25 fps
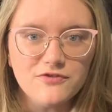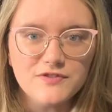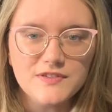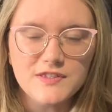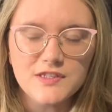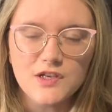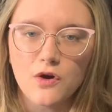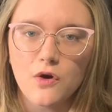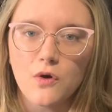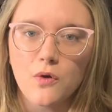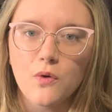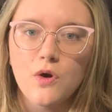
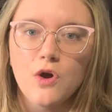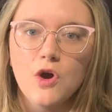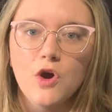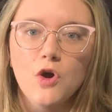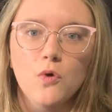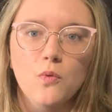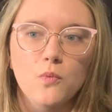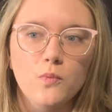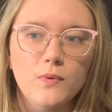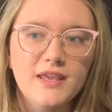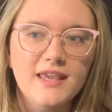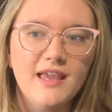So
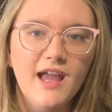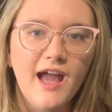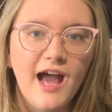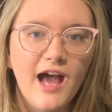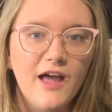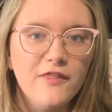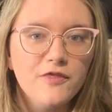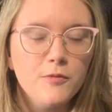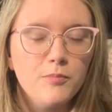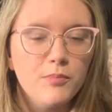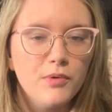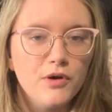we
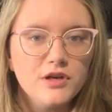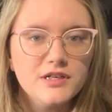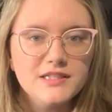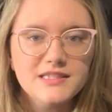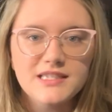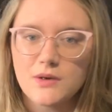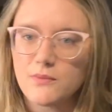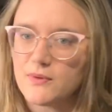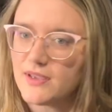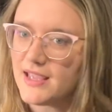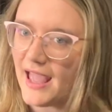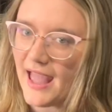had the books
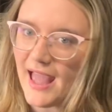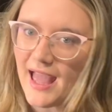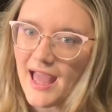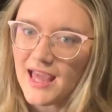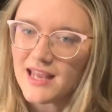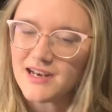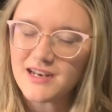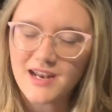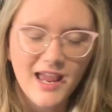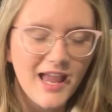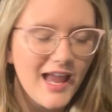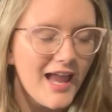that we
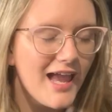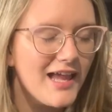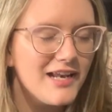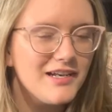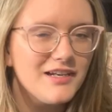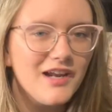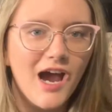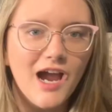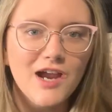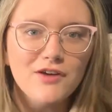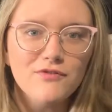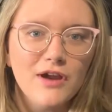had, and
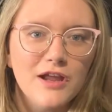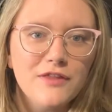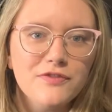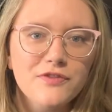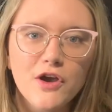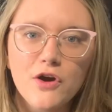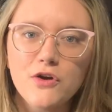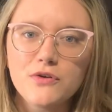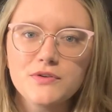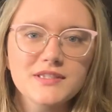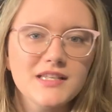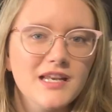I read
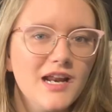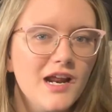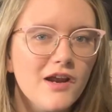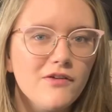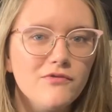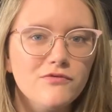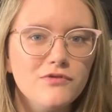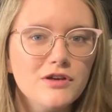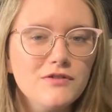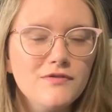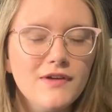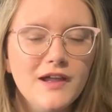those and I
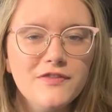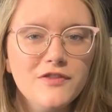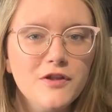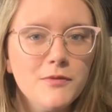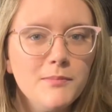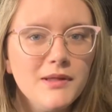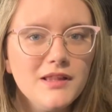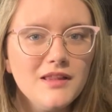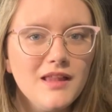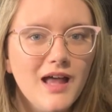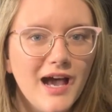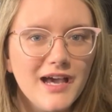reread them
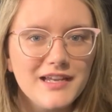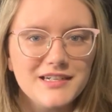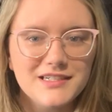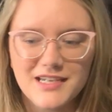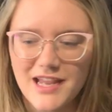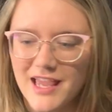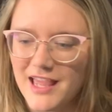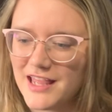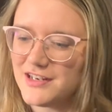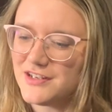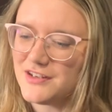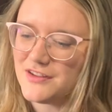a lot,
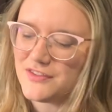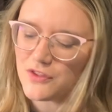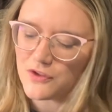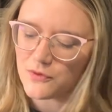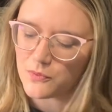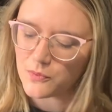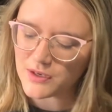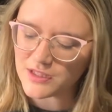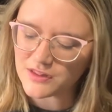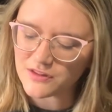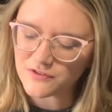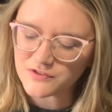and The
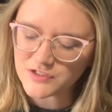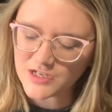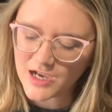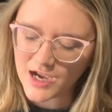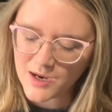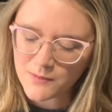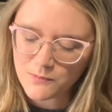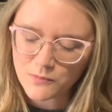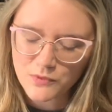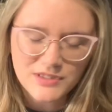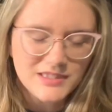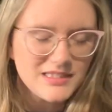Wheel of
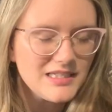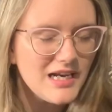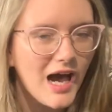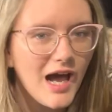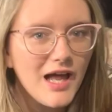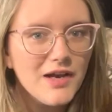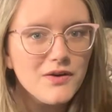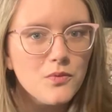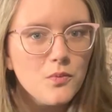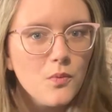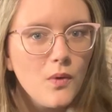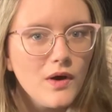Time was
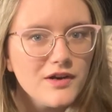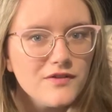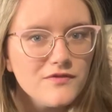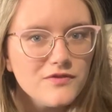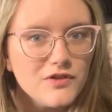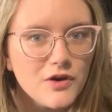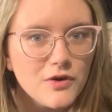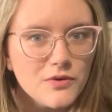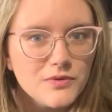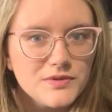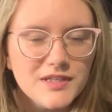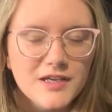not one of
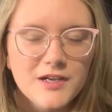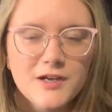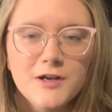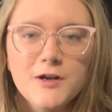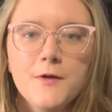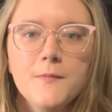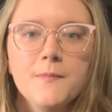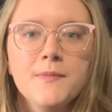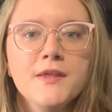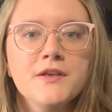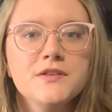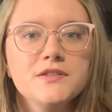those.
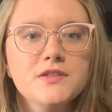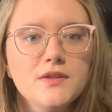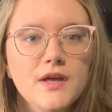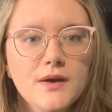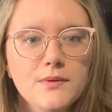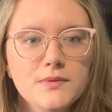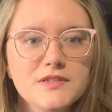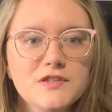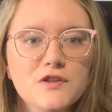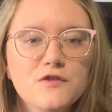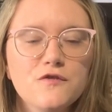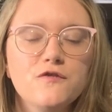So that
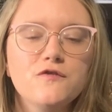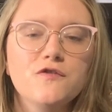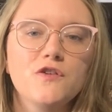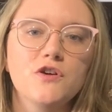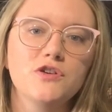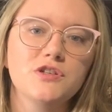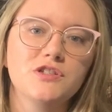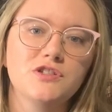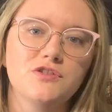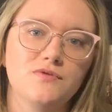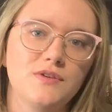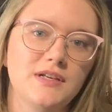was the
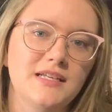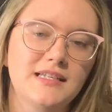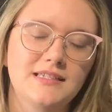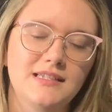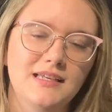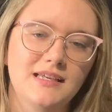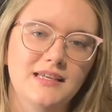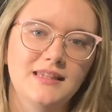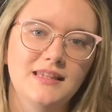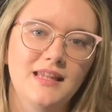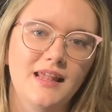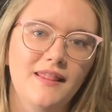first
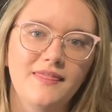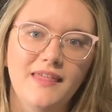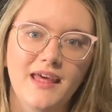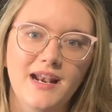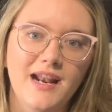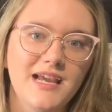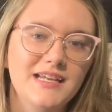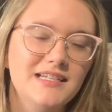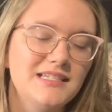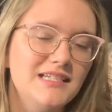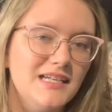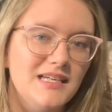reason that
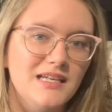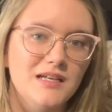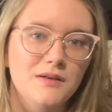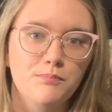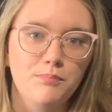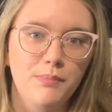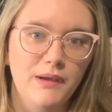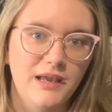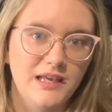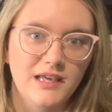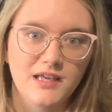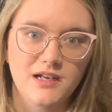I didn't
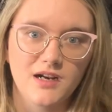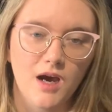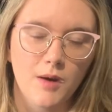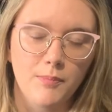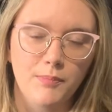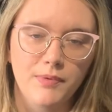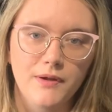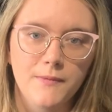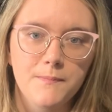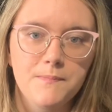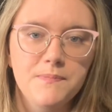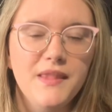pick it up.
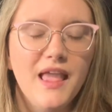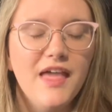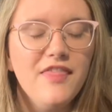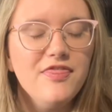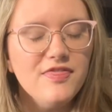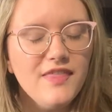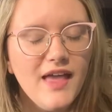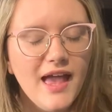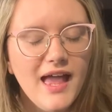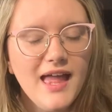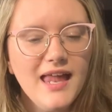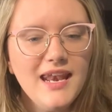
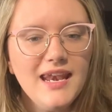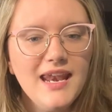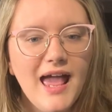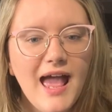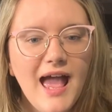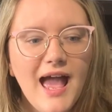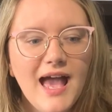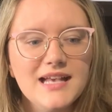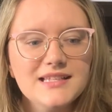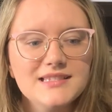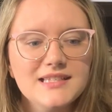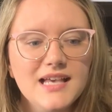And then
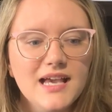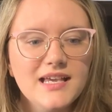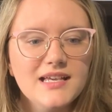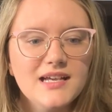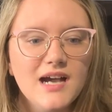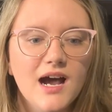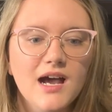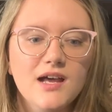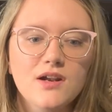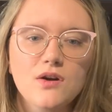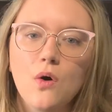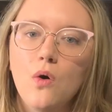as I
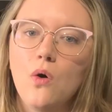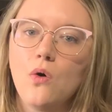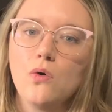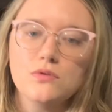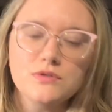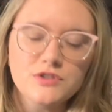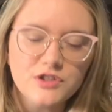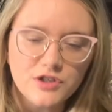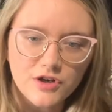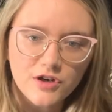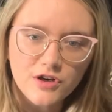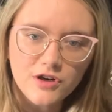got
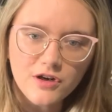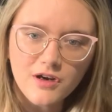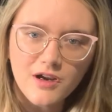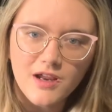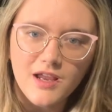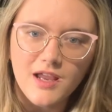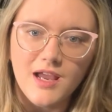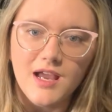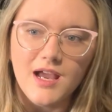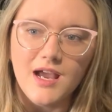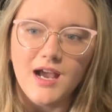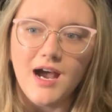older,
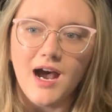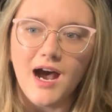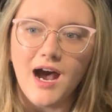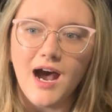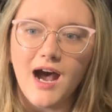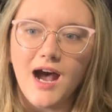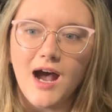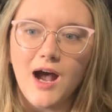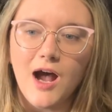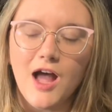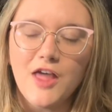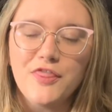
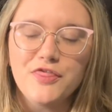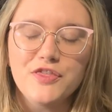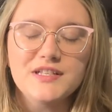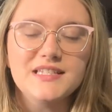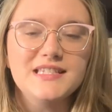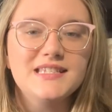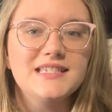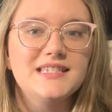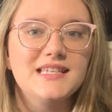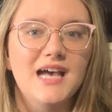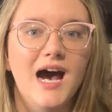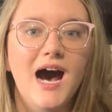the
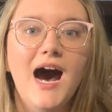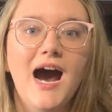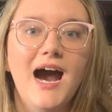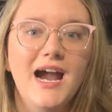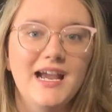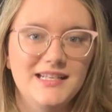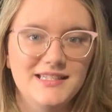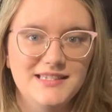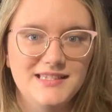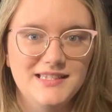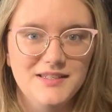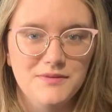
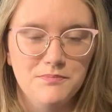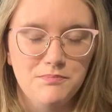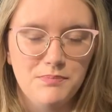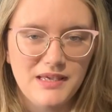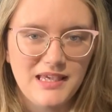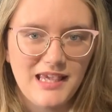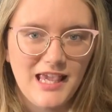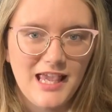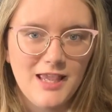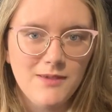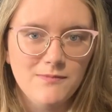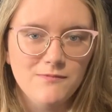size
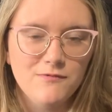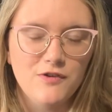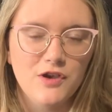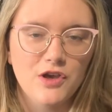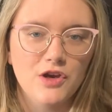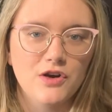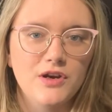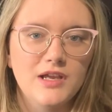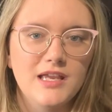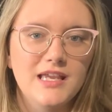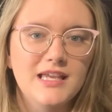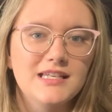became
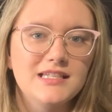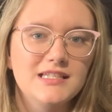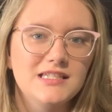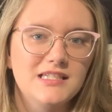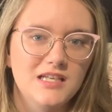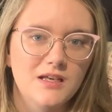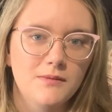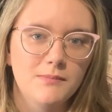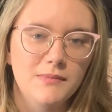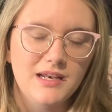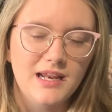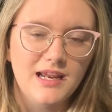very
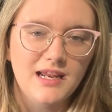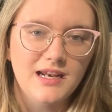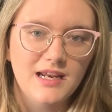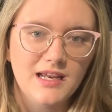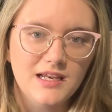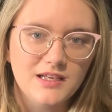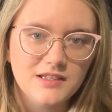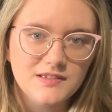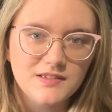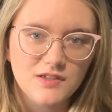intimidating.